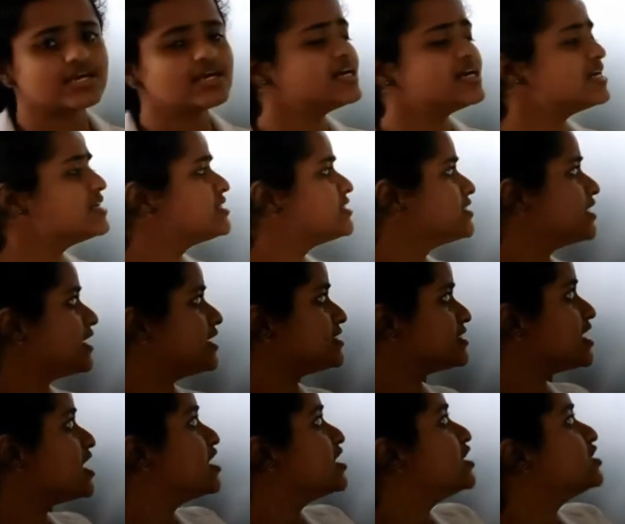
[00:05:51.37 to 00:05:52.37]
isn't it?
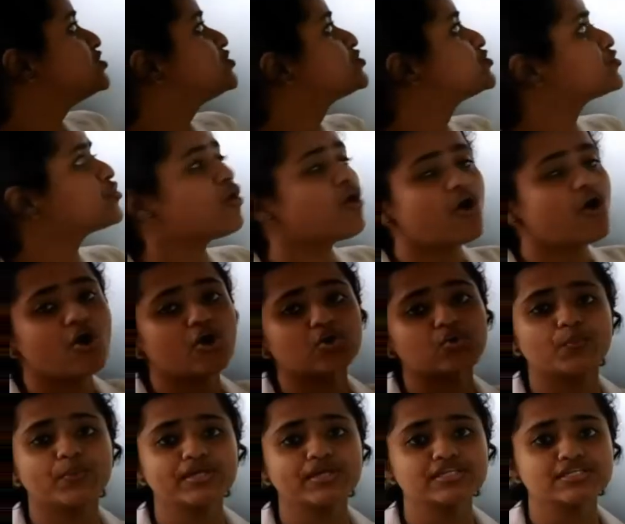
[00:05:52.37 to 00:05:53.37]
A strong
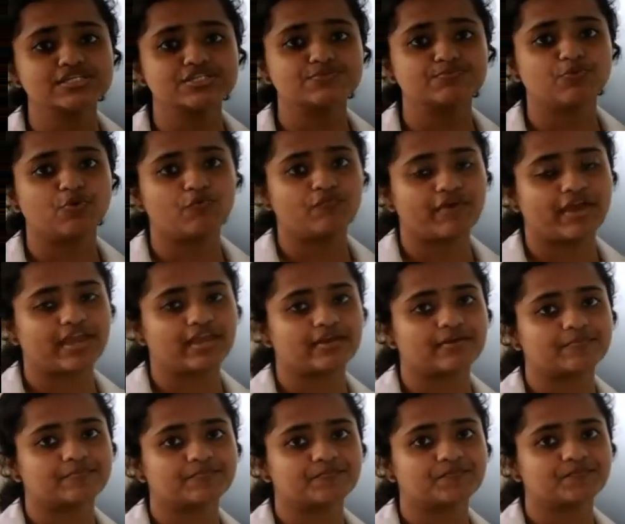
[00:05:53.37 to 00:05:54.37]
wind is moving.
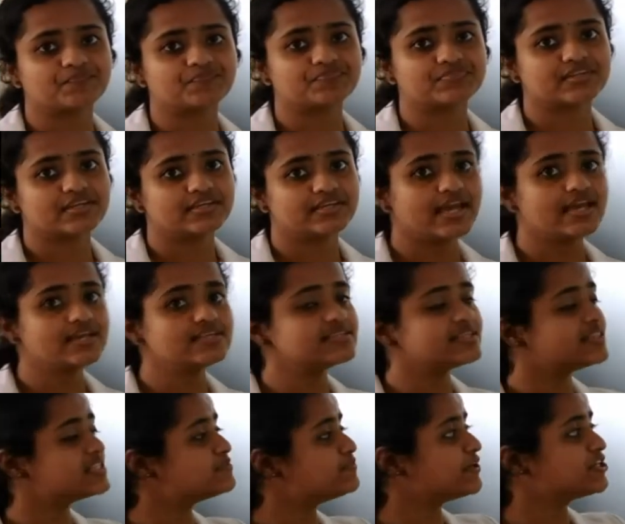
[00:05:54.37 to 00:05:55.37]
Yes, in
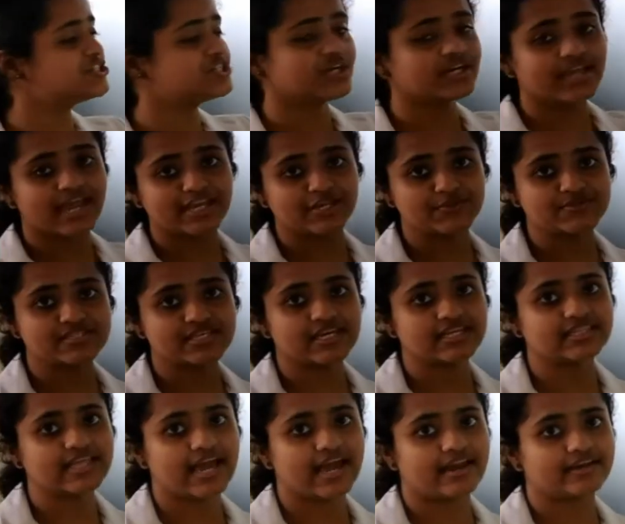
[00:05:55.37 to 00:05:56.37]
this picture, can you see
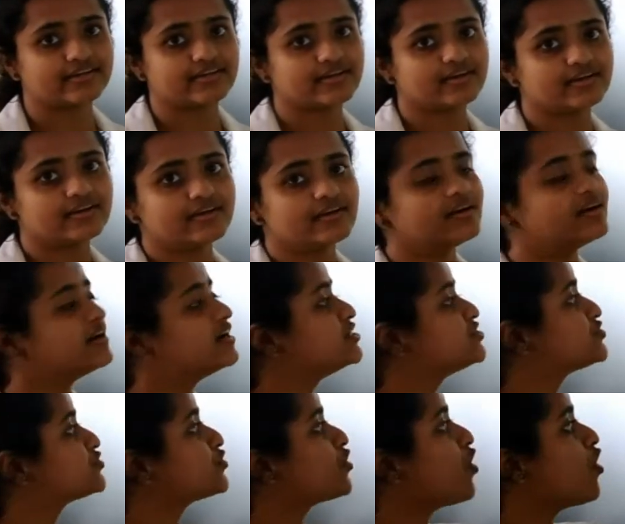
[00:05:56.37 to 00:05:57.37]
that? A
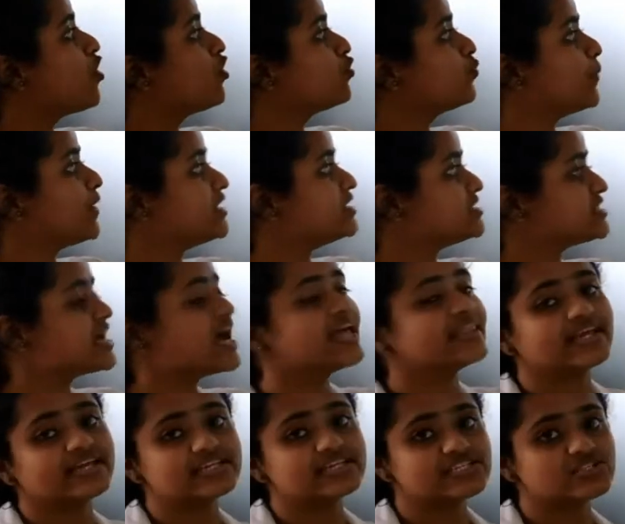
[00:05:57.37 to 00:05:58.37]
strong wind.
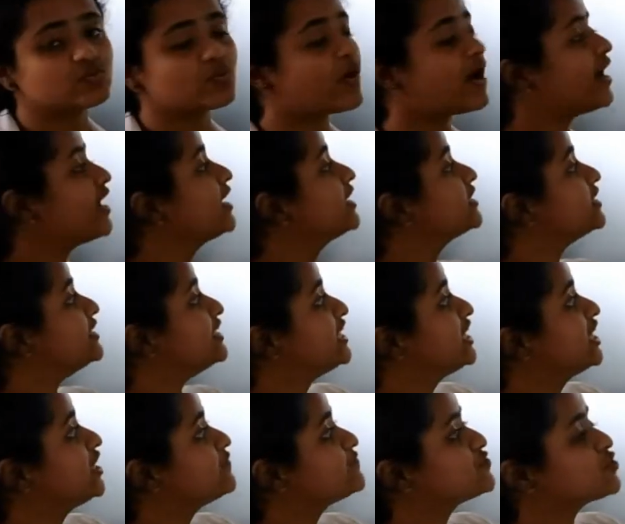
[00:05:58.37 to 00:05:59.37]
That is why the
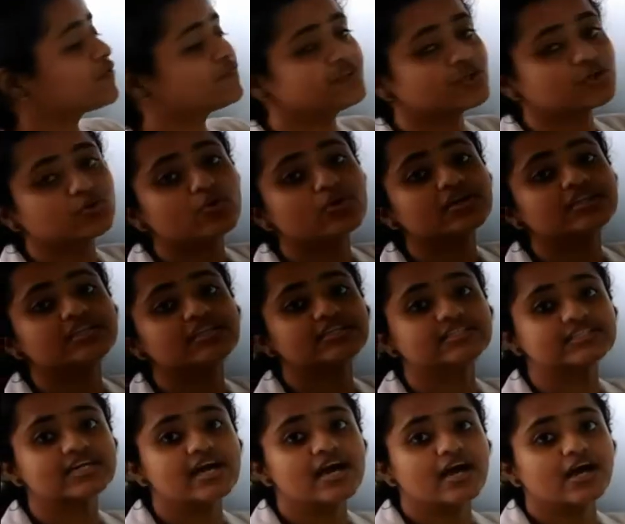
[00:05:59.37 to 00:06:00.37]
leaves of the
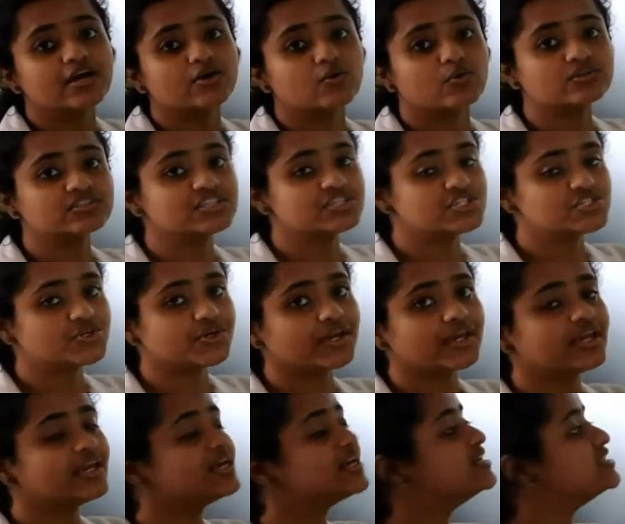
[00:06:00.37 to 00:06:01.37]
coconut
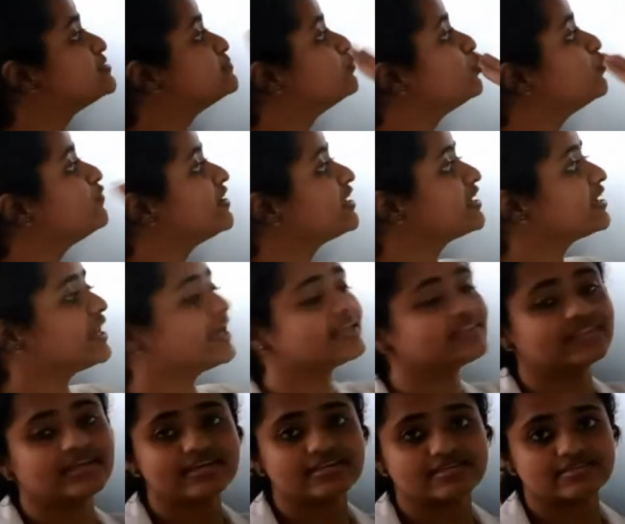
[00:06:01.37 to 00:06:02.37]
tree is moving like
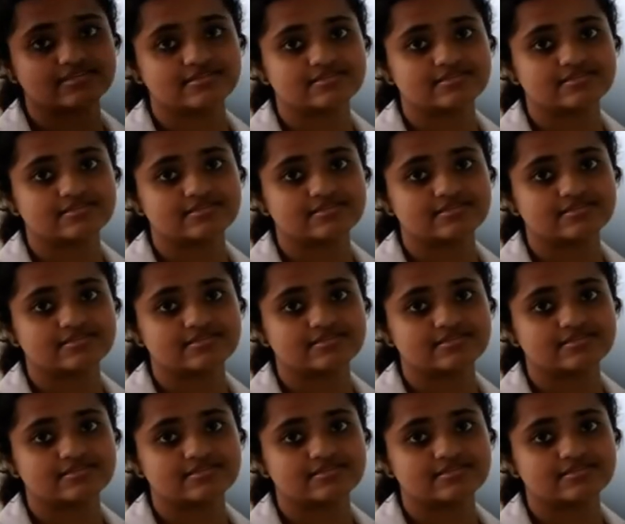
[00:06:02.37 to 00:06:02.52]
this.